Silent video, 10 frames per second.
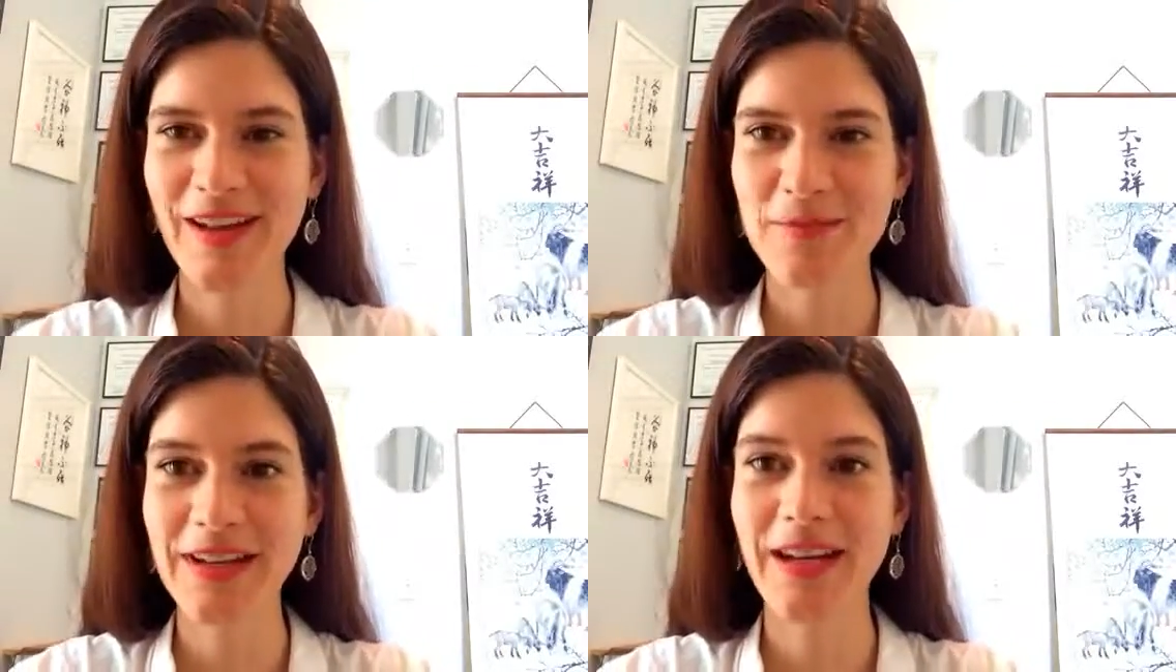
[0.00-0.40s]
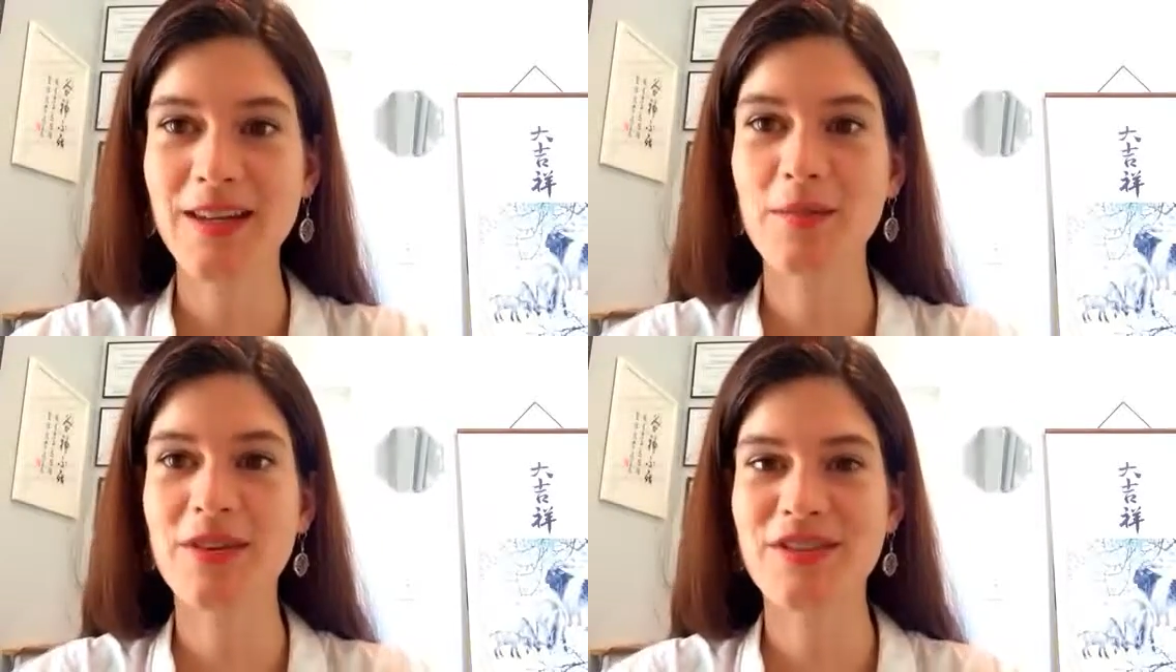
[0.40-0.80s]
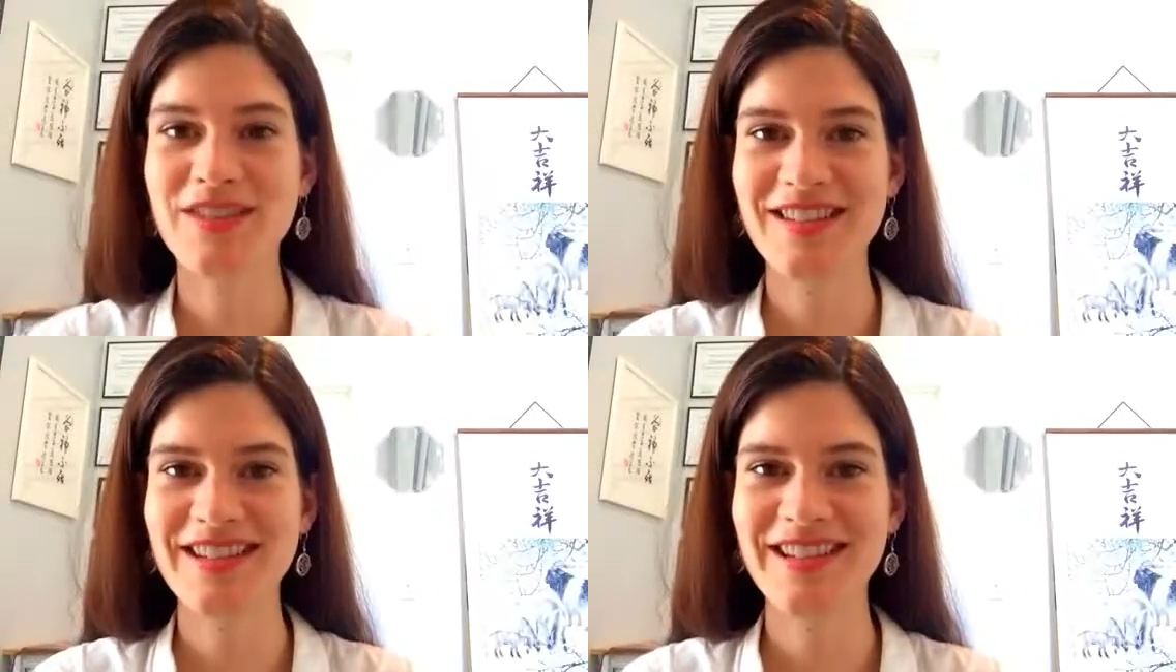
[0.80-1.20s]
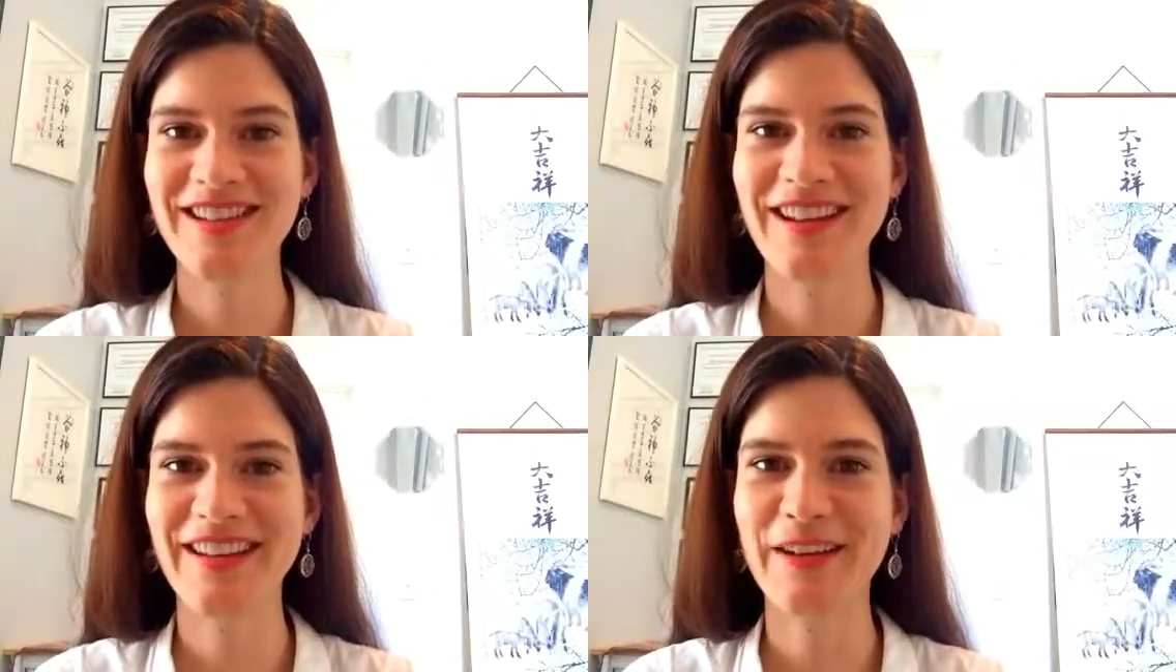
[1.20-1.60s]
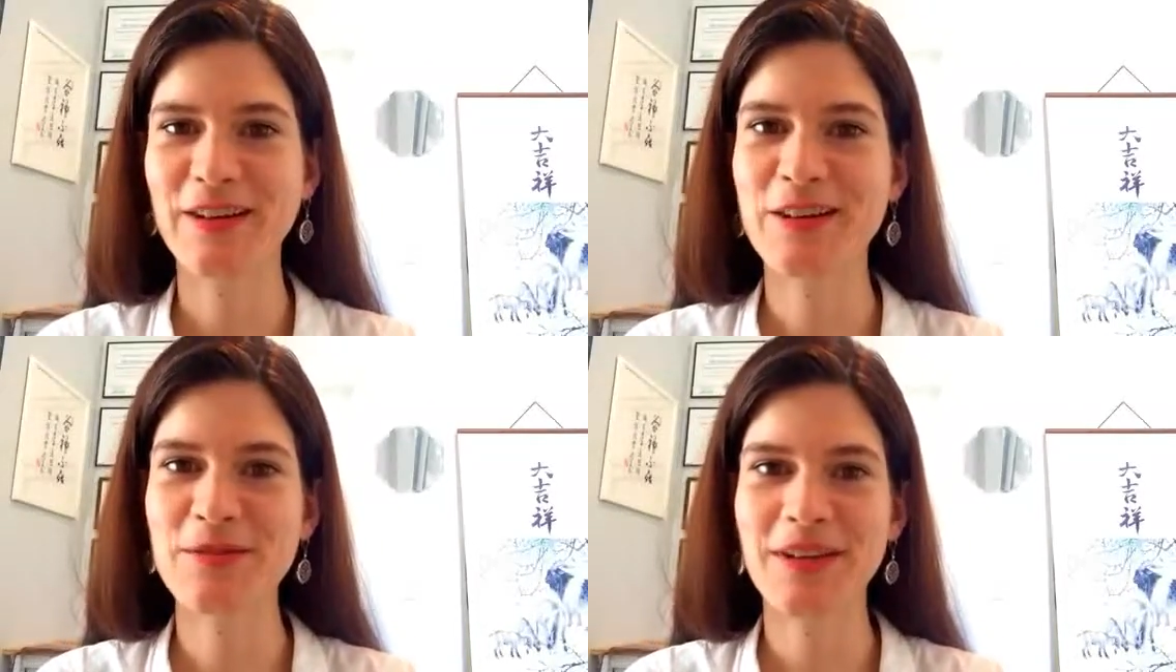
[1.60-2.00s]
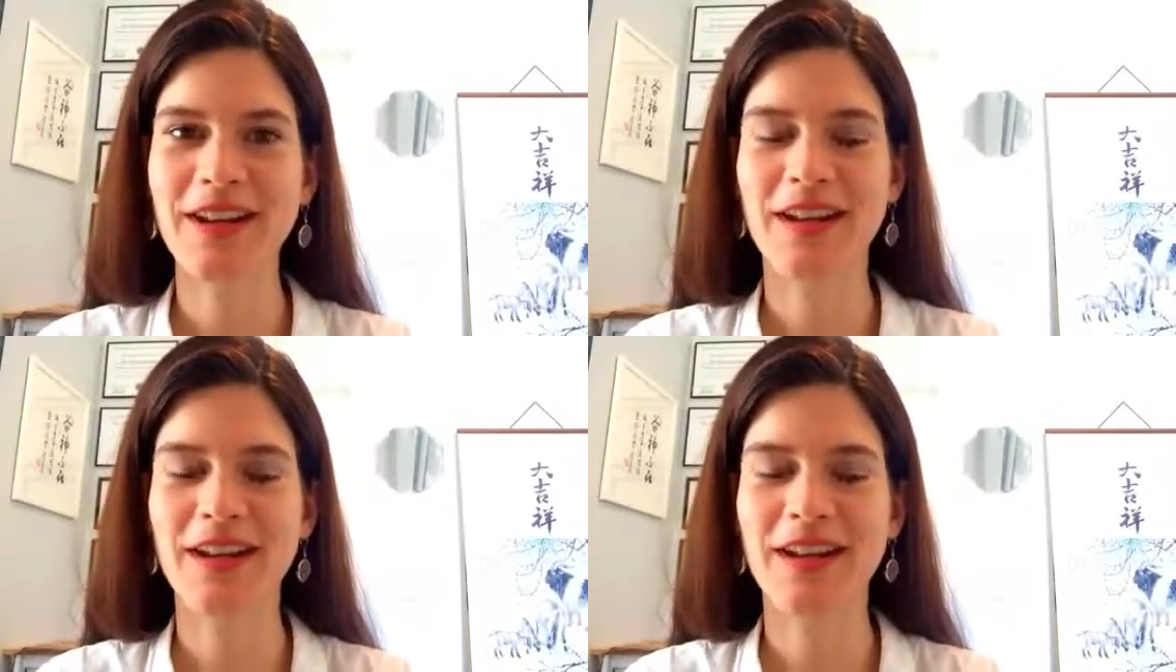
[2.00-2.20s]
I'm an acupuncturist here at All-in-One